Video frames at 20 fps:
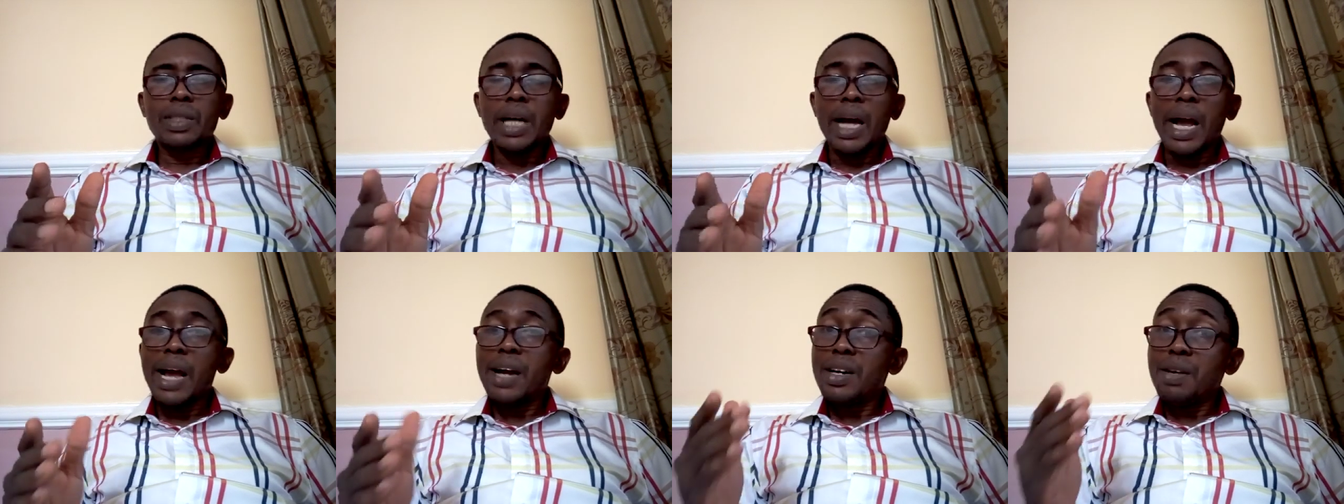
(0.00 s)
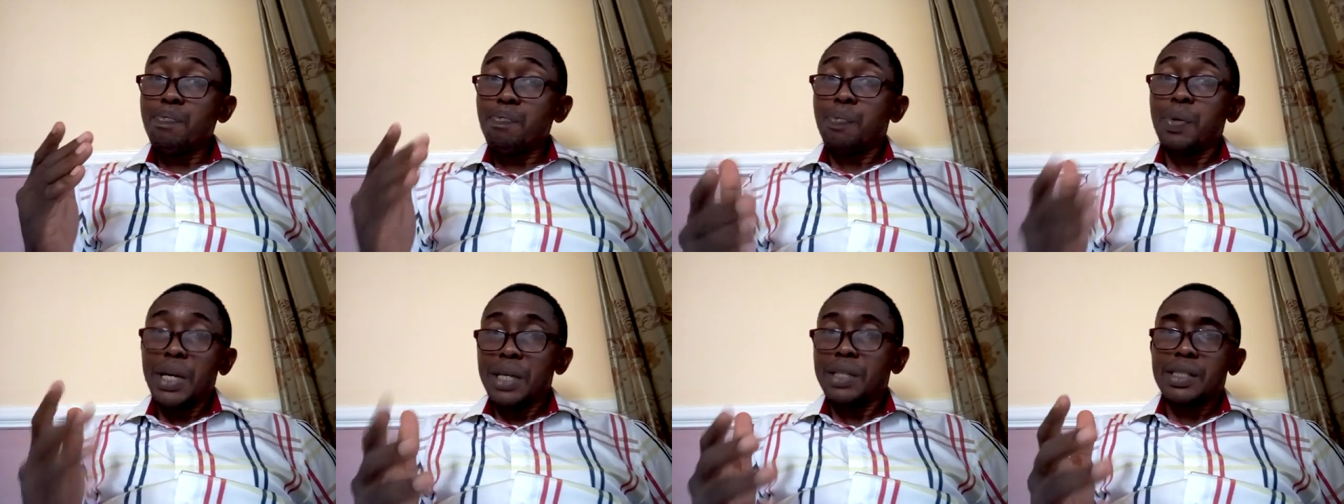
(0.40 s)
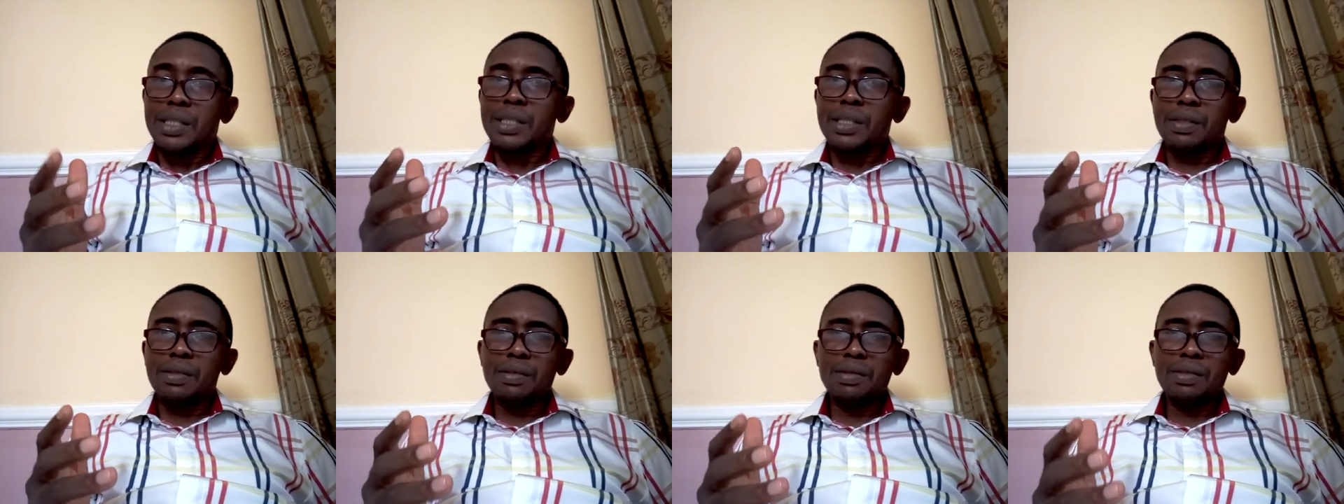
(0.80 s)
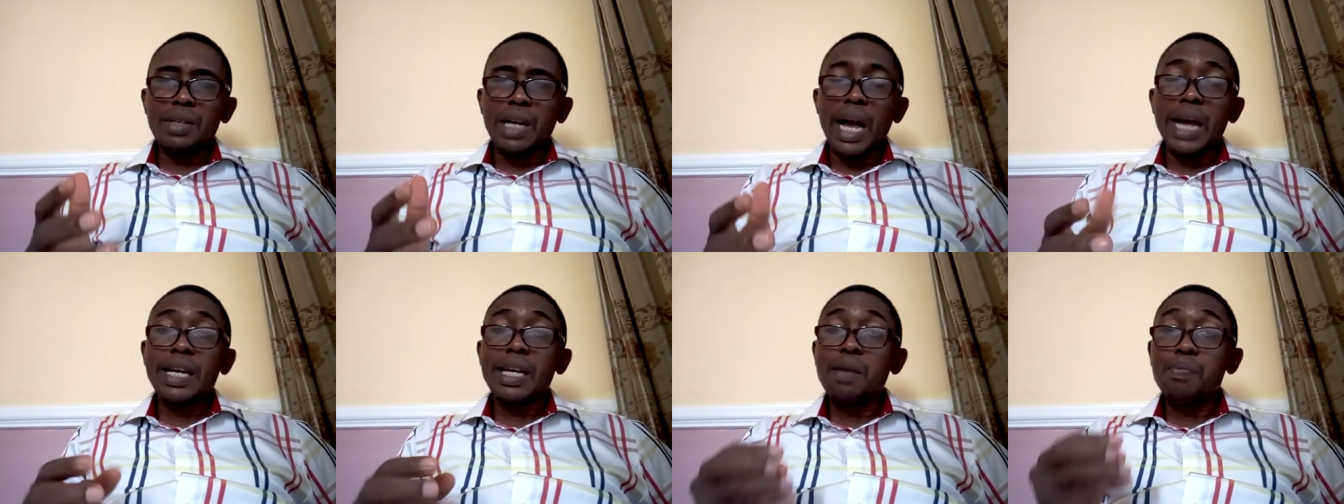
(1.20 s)
I repeat,
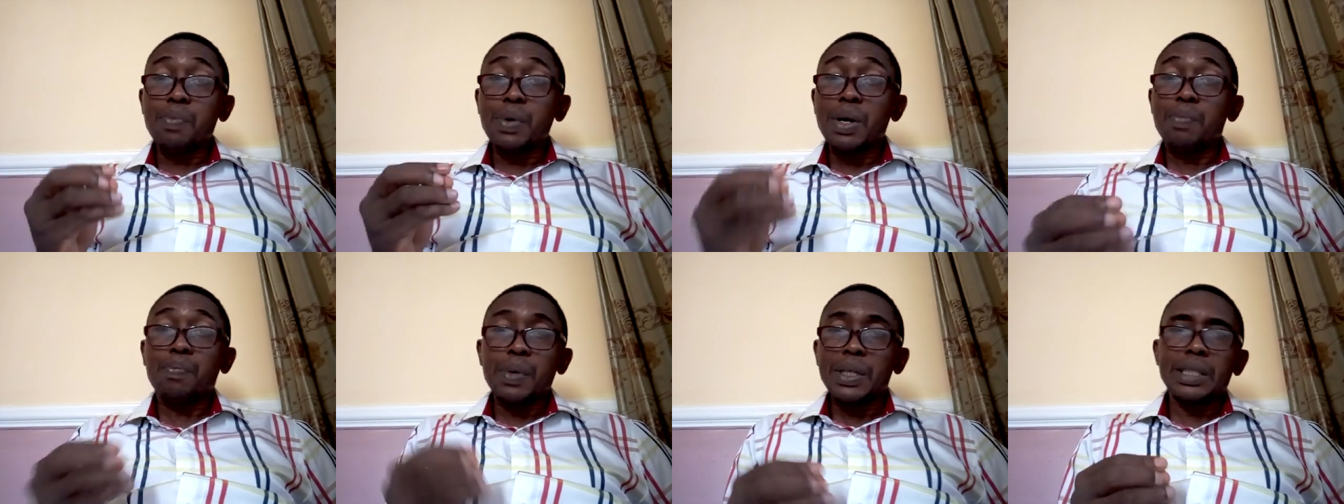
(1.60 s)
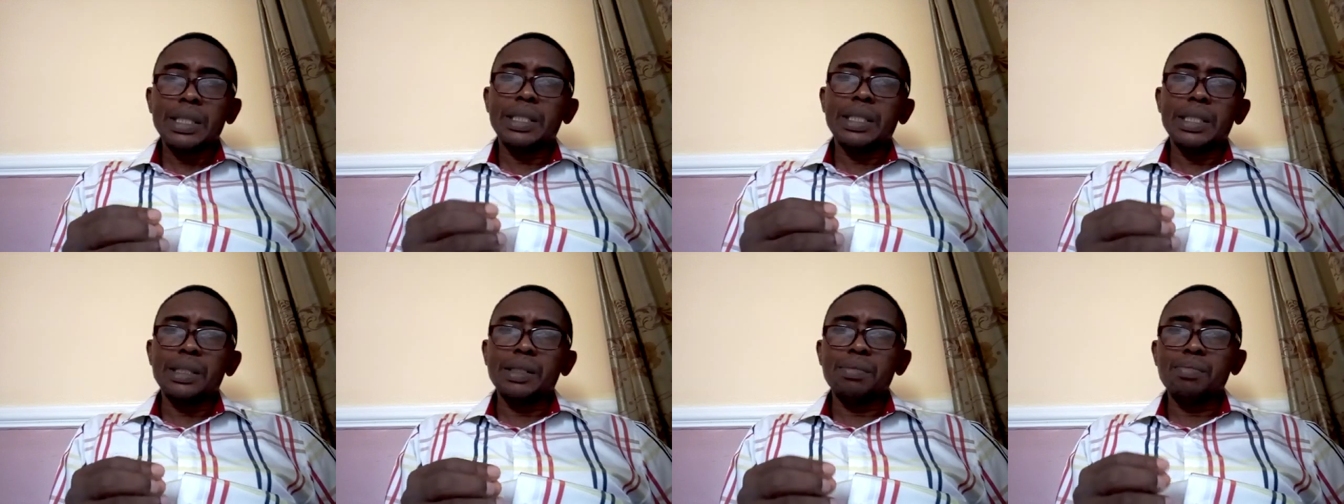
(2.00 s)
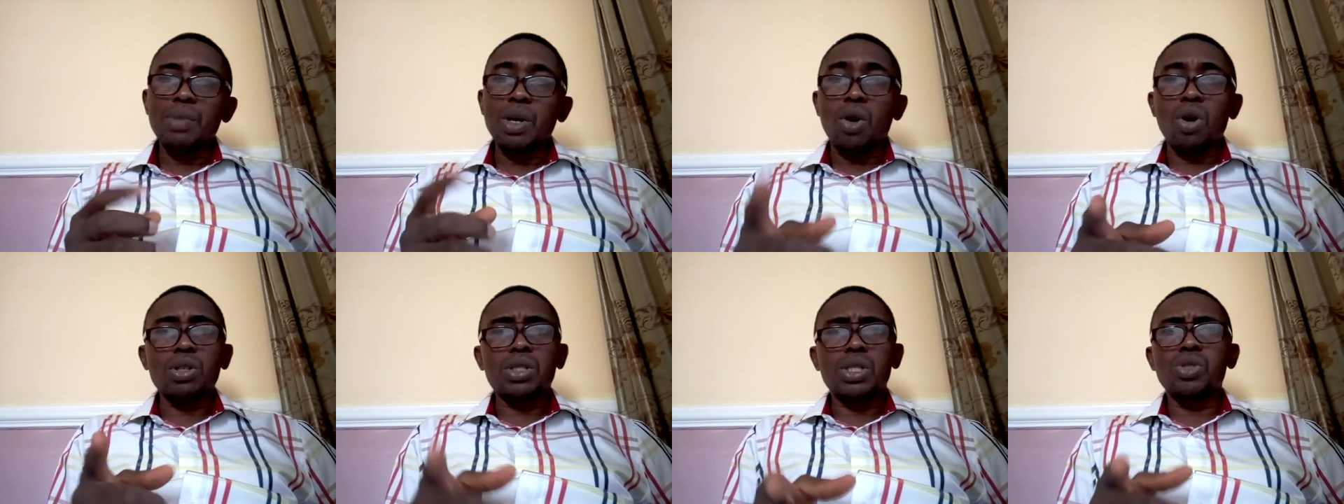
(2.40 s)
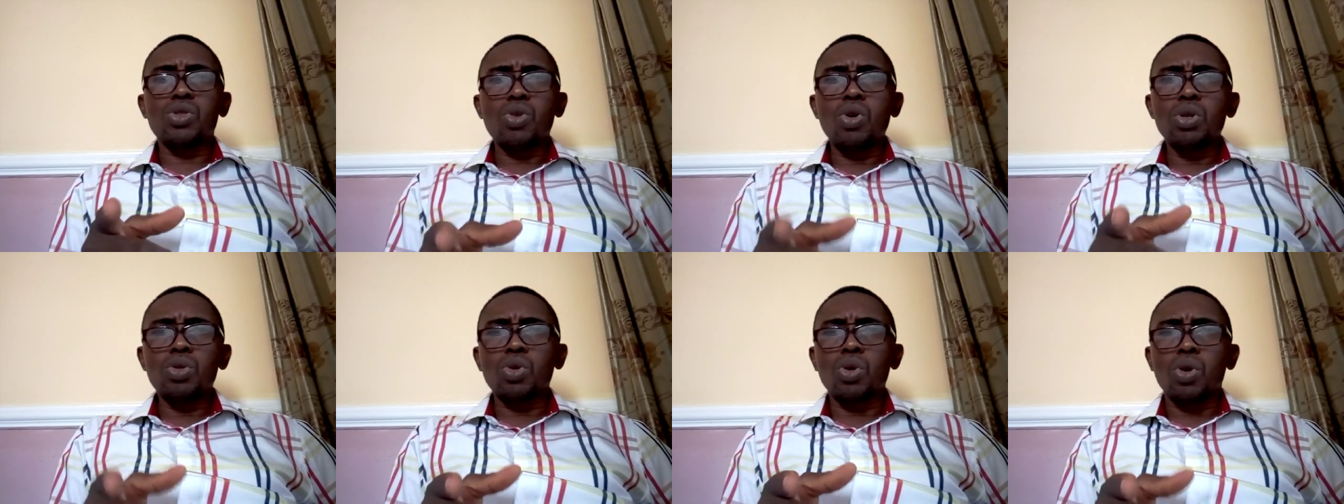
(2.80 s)
I keep repeating it because it's
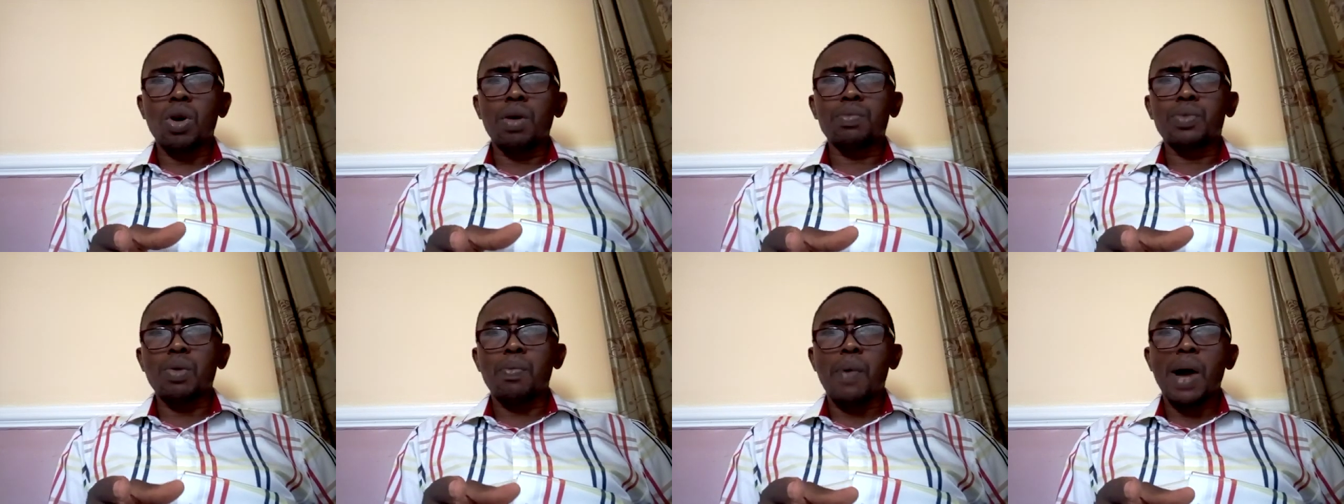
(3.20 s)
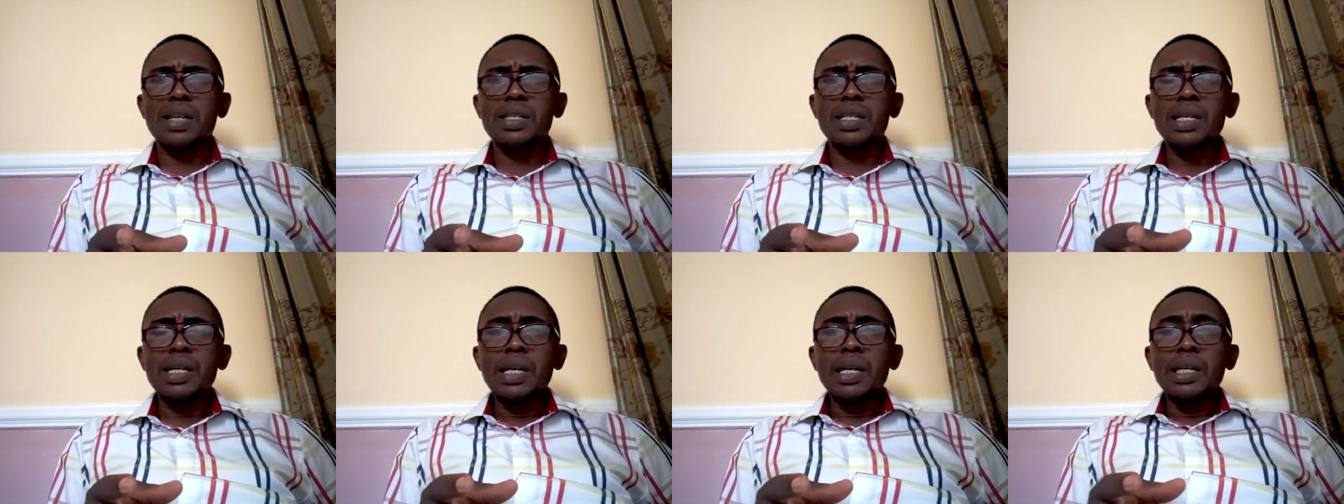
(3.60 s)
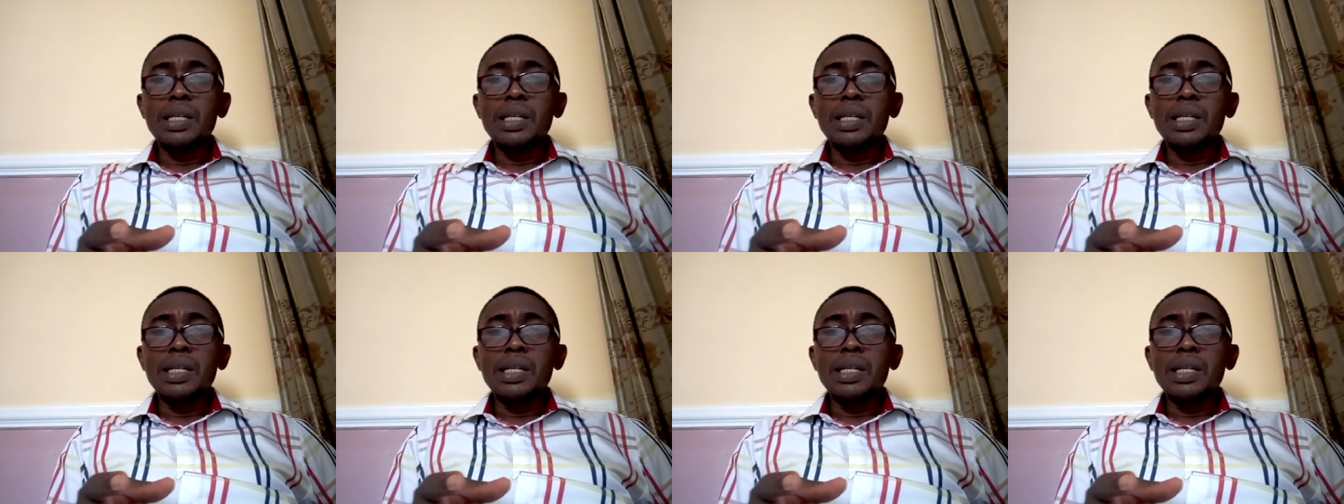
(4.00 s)
going to come to pass.